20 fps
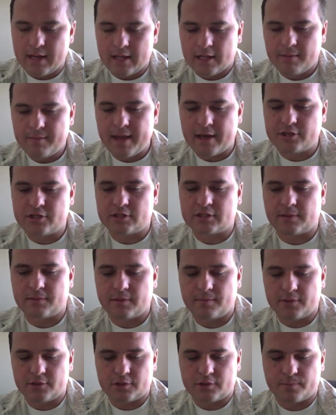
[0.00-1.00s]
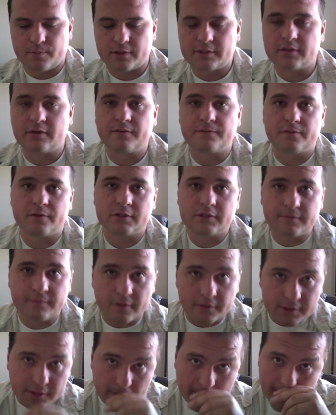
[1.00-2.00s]
Let me ask you something, Mr. President. First of
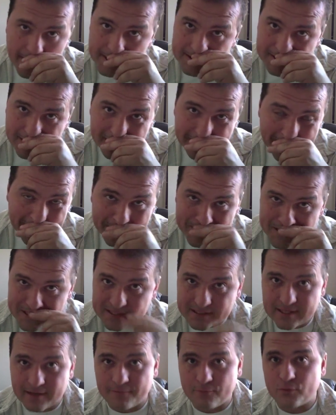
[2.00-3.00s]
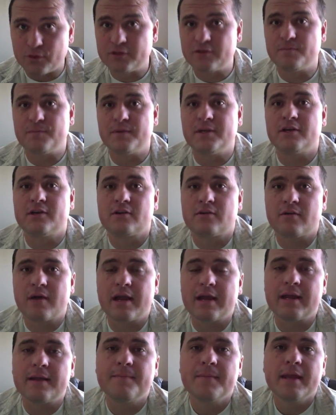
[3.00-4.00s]
all, do you honestly think this stuff wouldn't have been
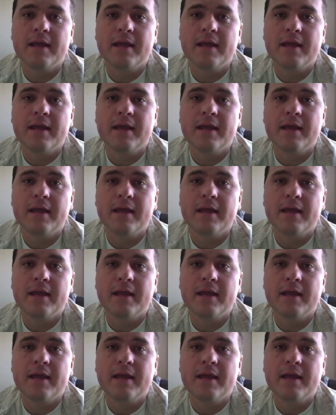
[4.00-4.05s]
created